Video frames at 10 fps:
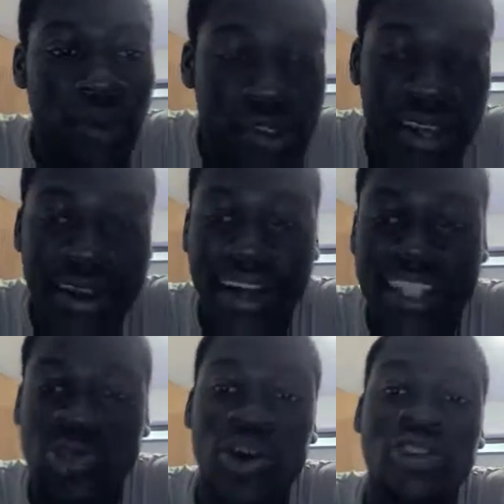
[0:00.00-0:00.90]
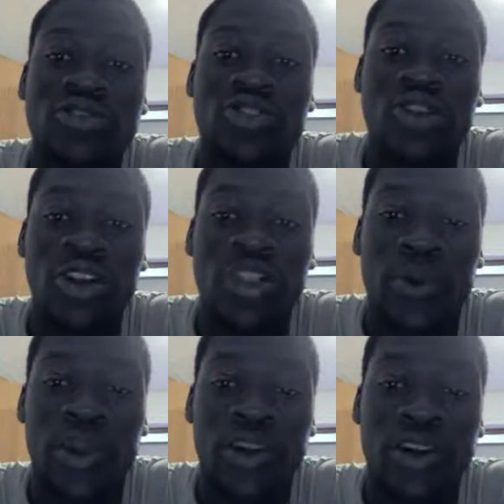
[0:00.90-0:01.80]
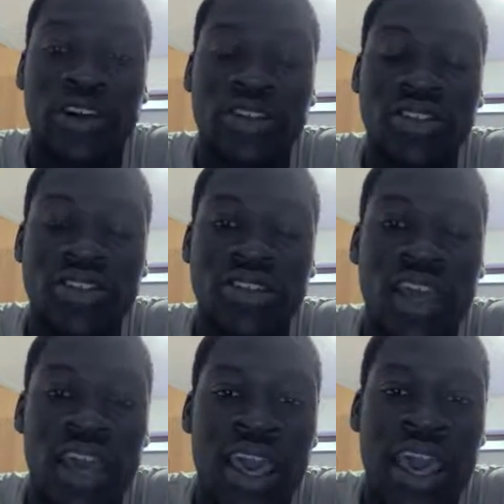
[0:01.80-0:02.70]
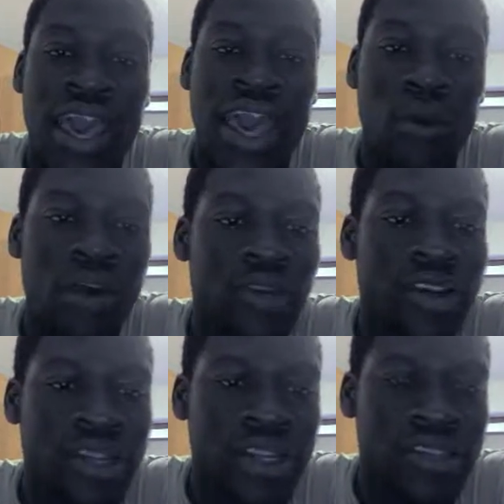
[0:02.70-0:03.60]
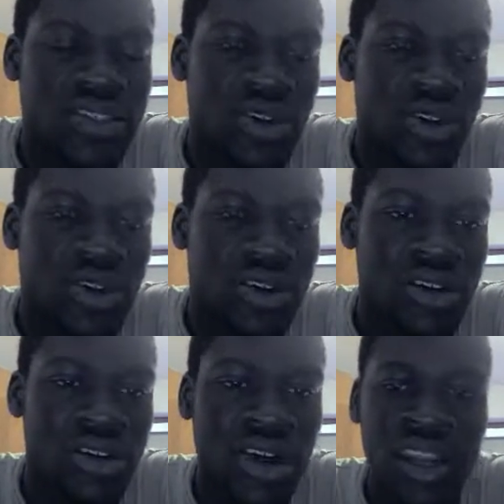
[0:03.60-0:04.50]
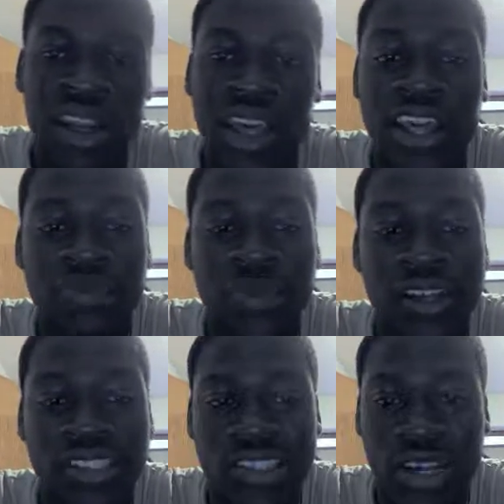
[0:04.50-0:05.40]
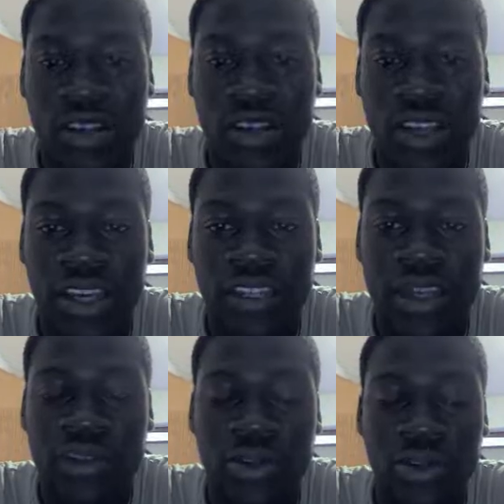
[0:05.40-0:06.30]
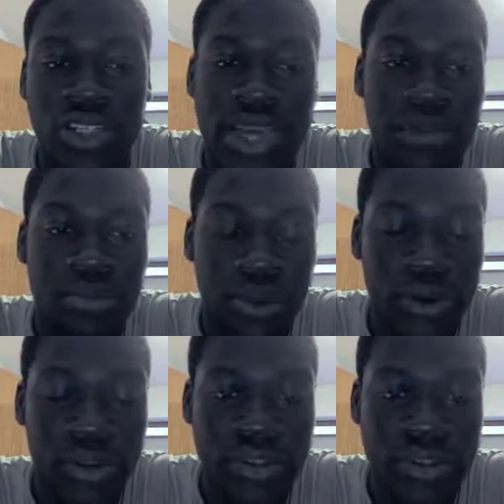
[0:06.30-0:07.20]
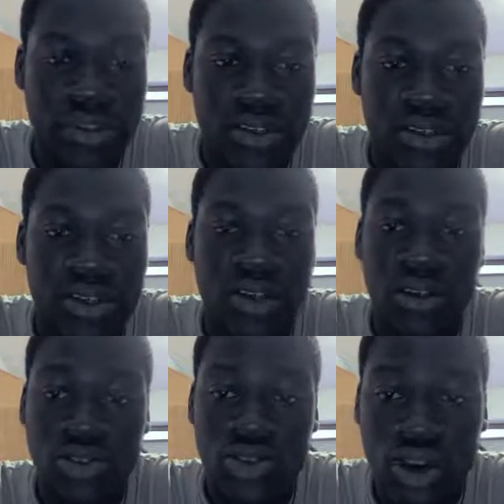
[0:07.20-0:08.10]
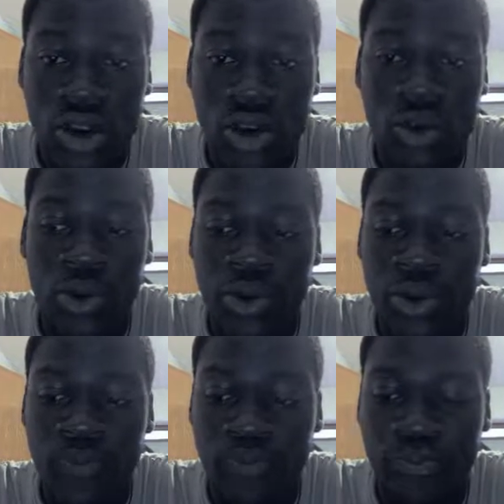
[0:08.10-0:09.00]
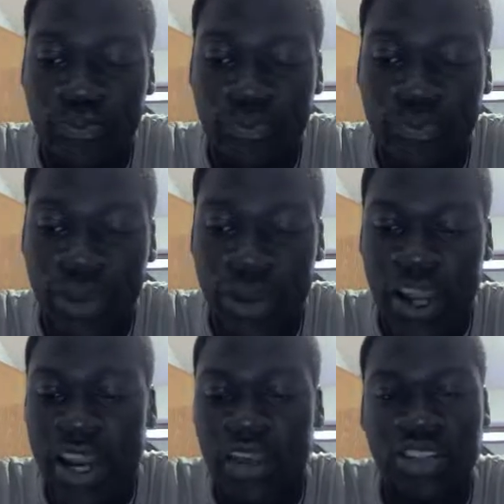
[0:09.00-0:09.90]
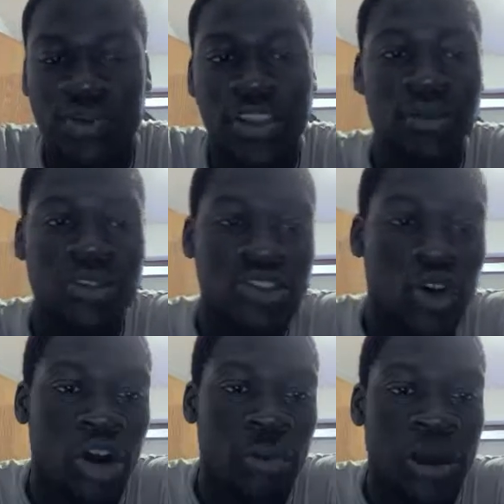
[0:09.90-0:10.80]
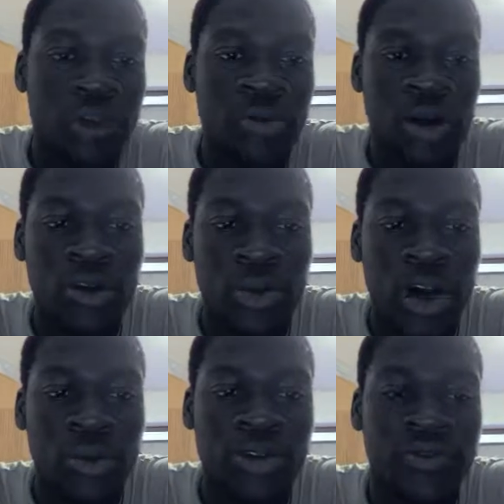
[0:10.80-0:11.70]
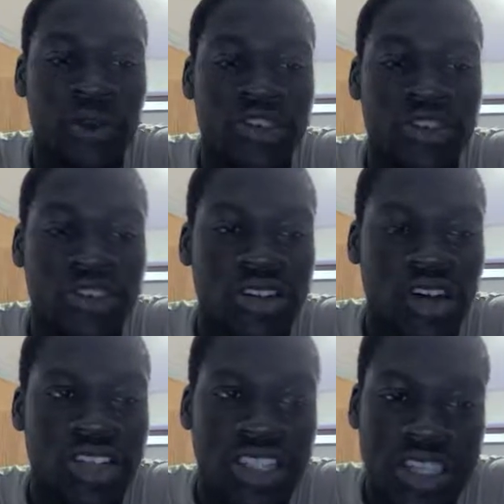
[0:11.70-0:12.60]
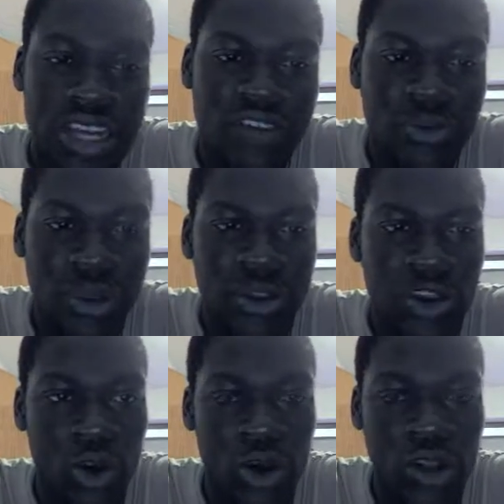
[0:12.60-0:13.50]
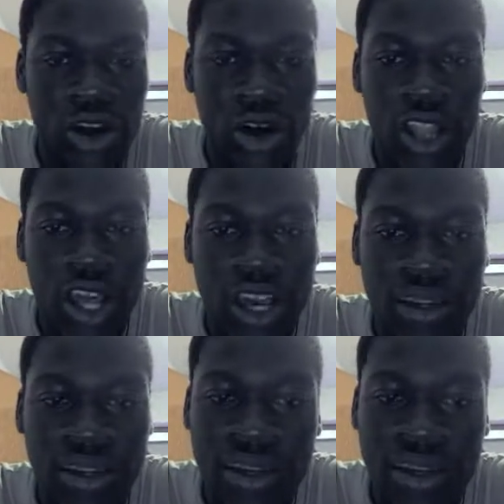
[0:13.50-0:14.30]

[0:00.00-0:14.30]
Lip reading: Forte got you 133 yards. However, he didn't score. And in ESPN Standard Leagues, that was only 10 points. So, I mean, I kind of expected him to score. Marion Barber vultured a touchdown from him on the goal line.